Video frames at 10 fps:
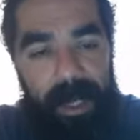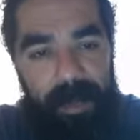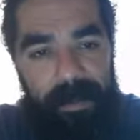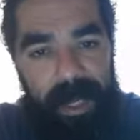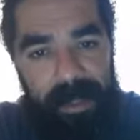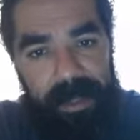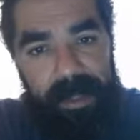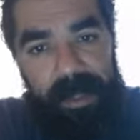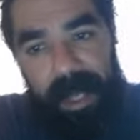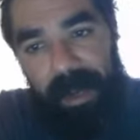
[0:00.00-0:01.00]
I am not
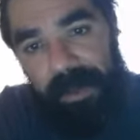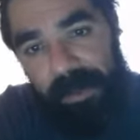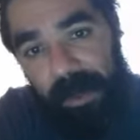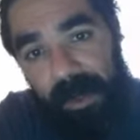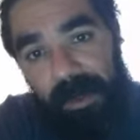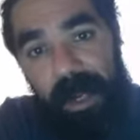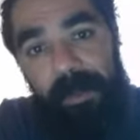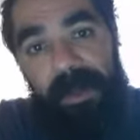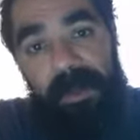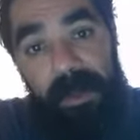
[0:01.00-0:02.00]
the average broker.
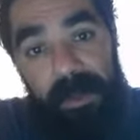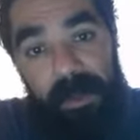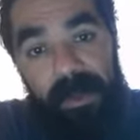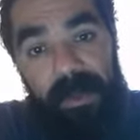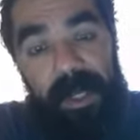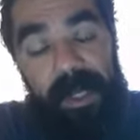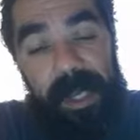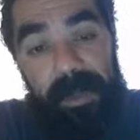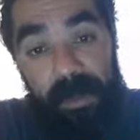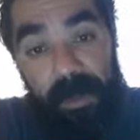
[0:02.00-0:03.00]
I'm the dude who's fucking
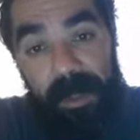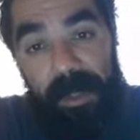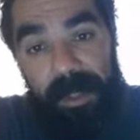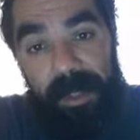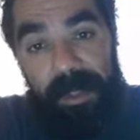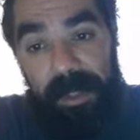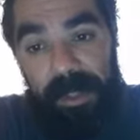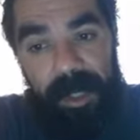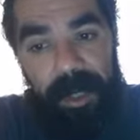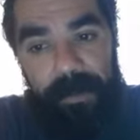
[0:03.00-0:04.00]
has a word and does a
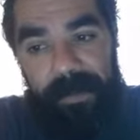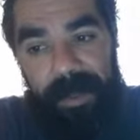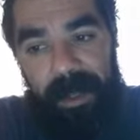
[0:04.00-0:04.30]
good job.